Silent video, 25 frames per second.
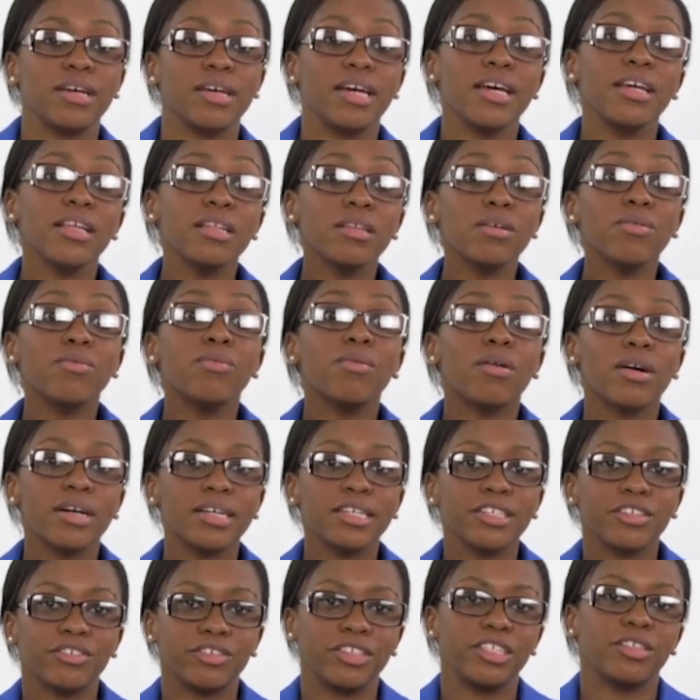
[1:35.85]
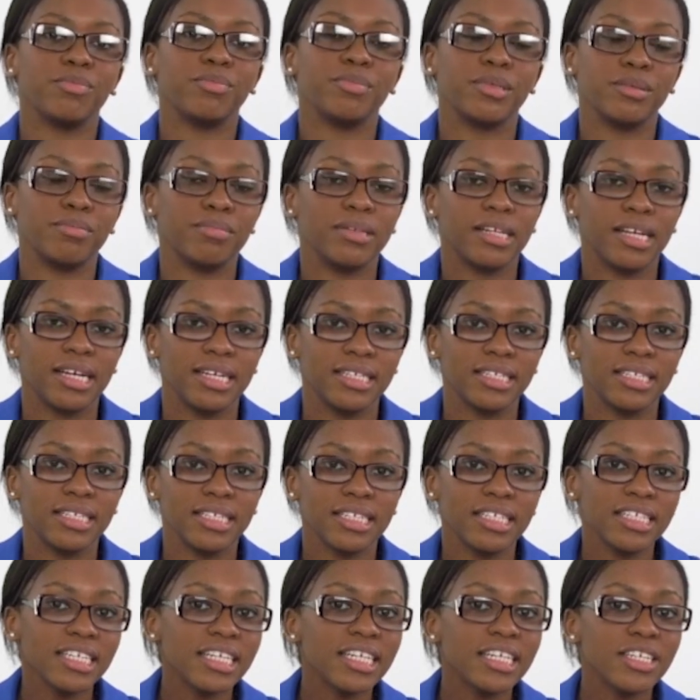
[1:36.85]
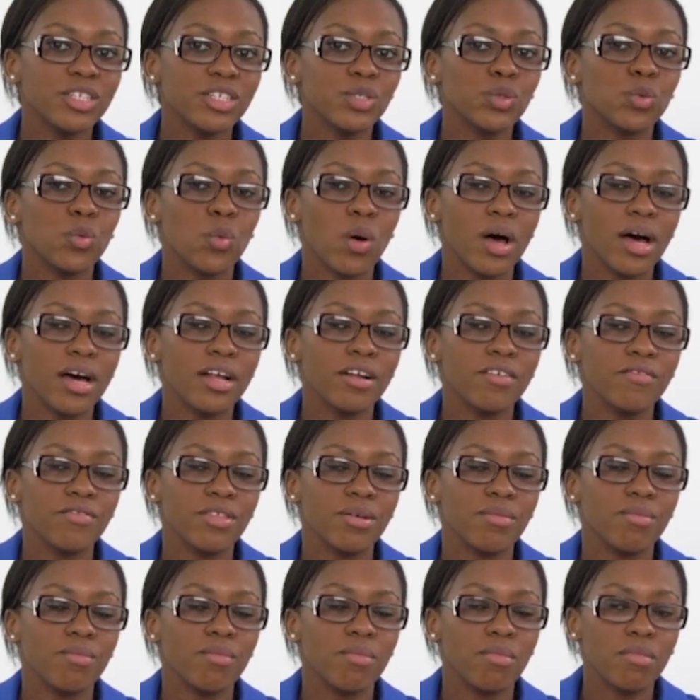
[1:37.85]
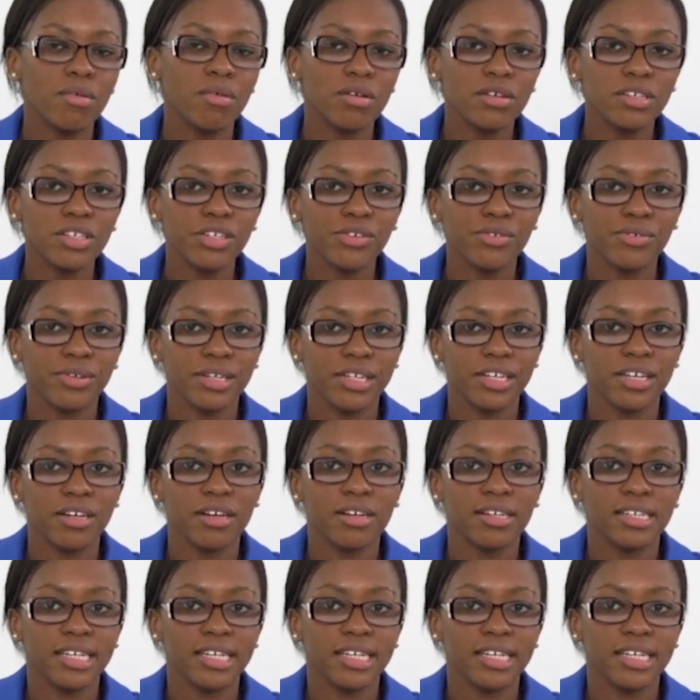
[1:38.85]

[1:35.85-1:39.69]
in the water treatment plant, silica is one of the most critical